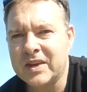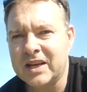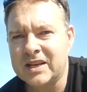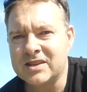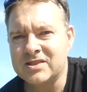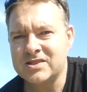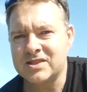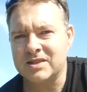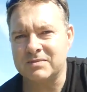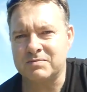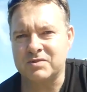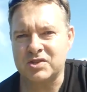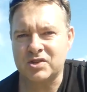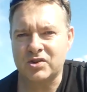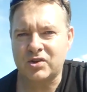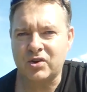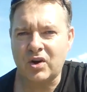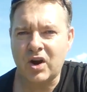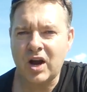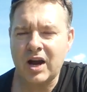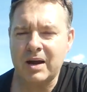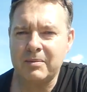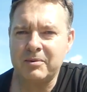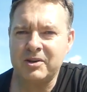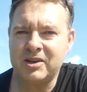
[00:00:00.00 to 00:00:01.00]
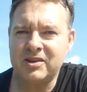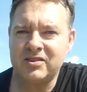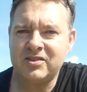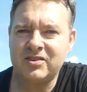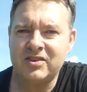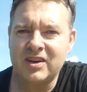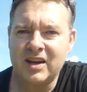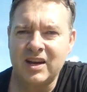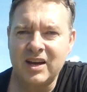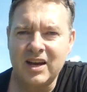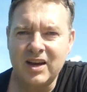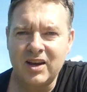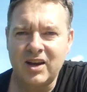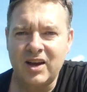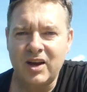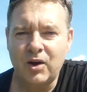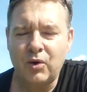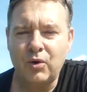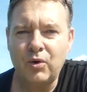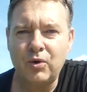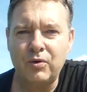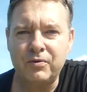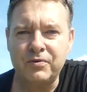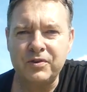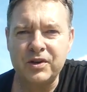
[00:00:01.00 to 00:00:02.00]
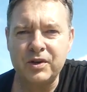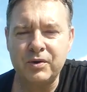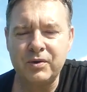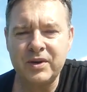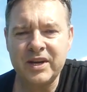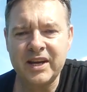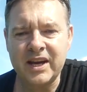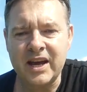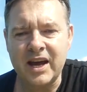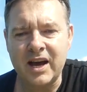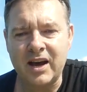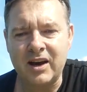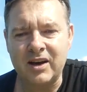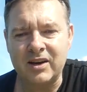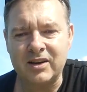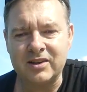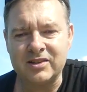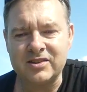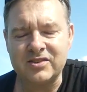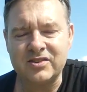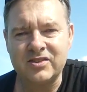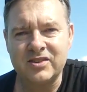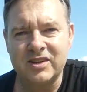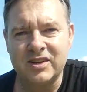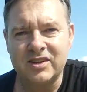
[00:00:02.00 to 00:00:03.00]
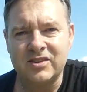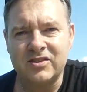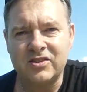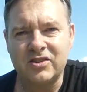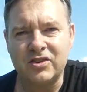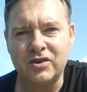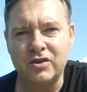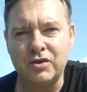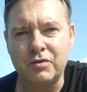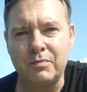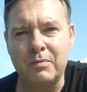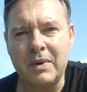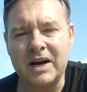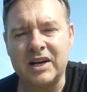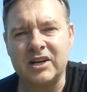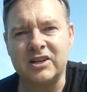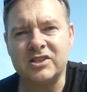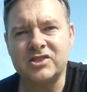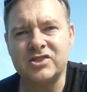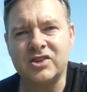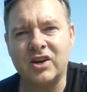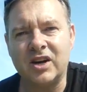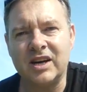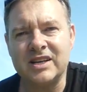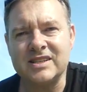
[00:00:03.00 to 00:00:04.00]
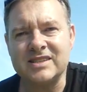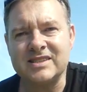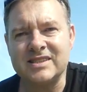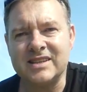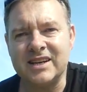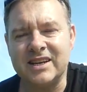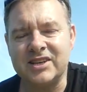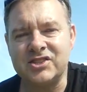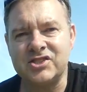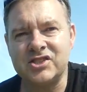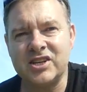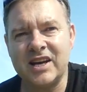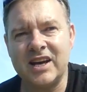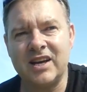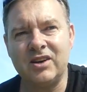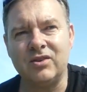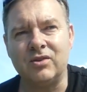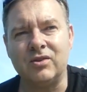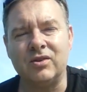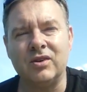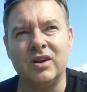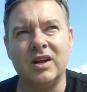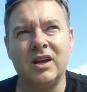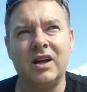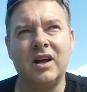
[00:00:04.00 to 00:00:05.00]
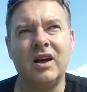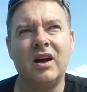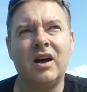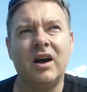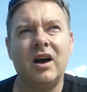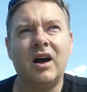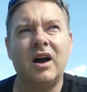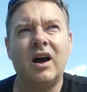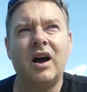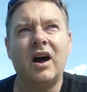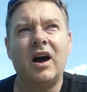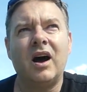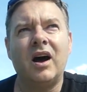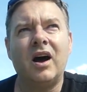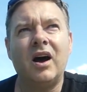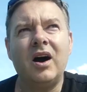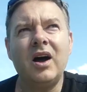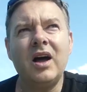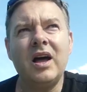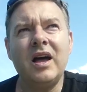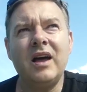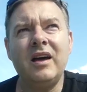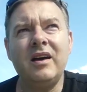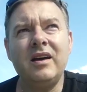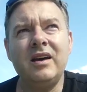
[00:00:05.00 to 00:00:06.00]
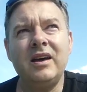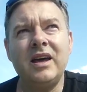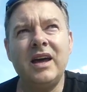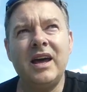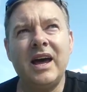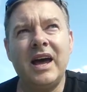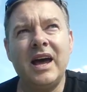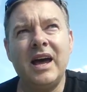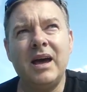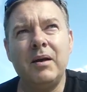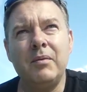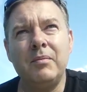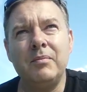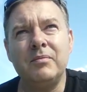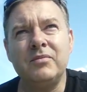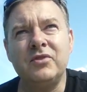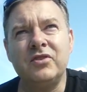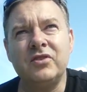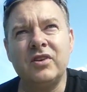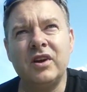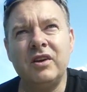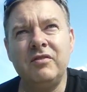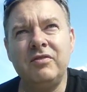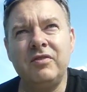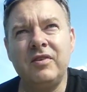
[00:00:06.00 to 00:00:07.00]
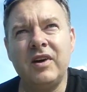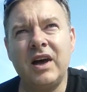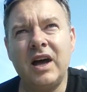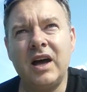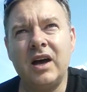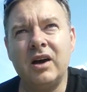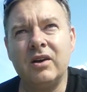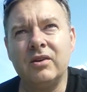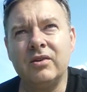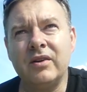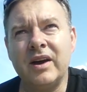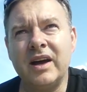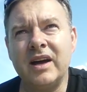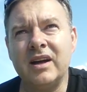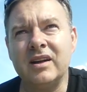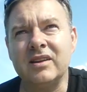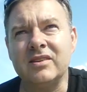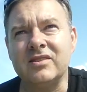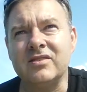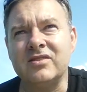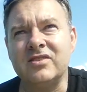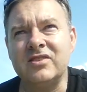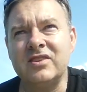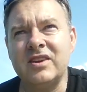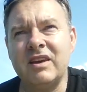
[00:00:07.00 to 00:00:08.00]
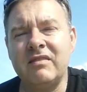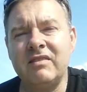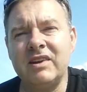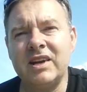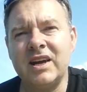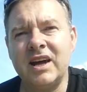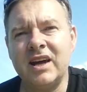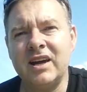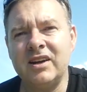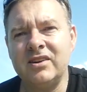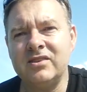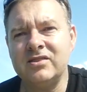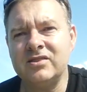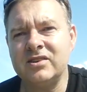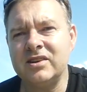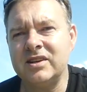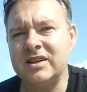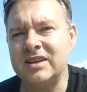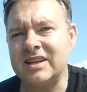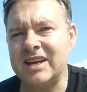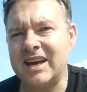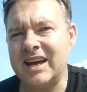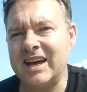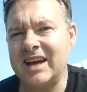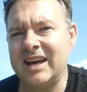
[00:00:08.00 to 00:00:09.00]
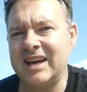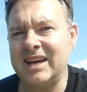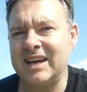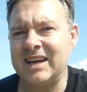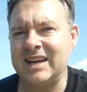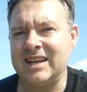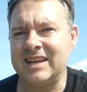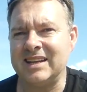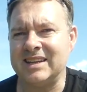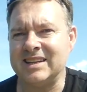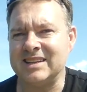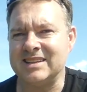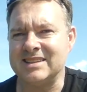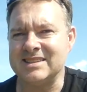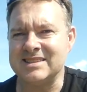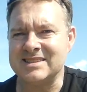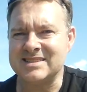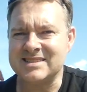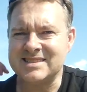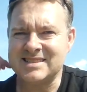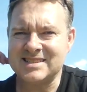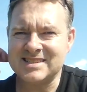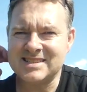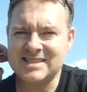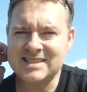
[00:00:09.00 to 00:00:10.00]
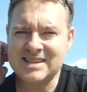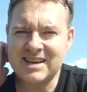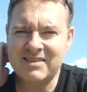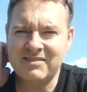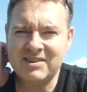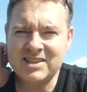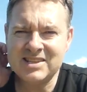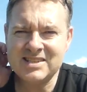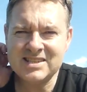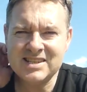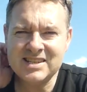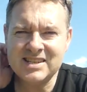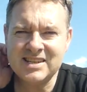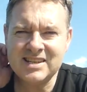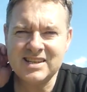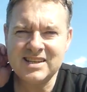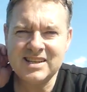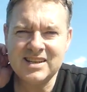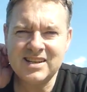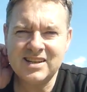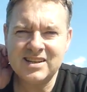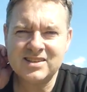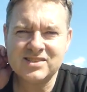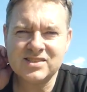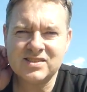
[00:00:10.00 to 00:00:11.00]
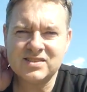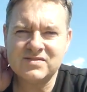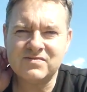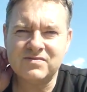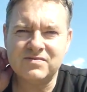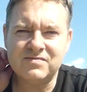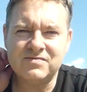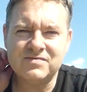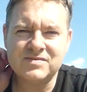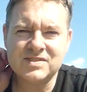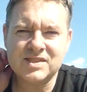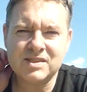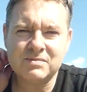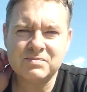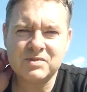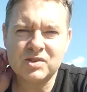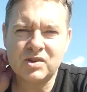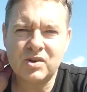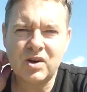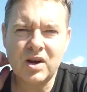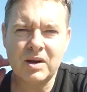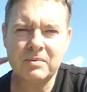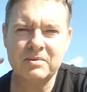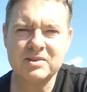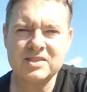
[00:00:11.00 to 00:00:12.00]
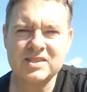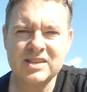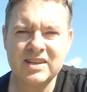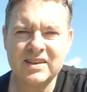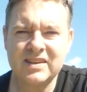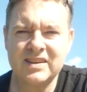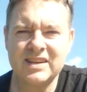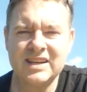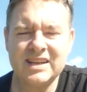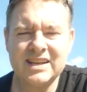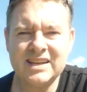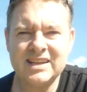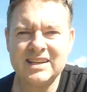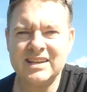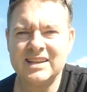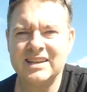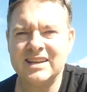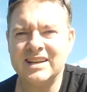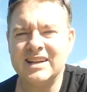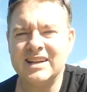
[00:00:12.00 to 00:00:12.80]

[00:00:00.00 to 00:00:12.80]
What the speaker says: subscribers or viewing hours to monetize their channel. I am so far around 770 subscribers, I think,